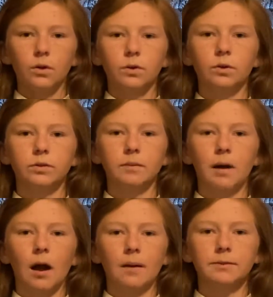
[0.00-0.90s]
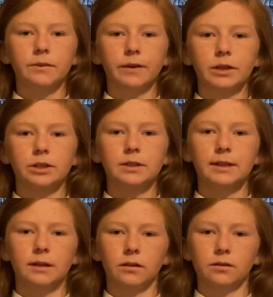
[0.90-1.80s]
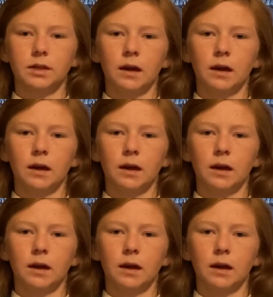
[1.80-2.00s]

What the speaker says: Using my observation skills,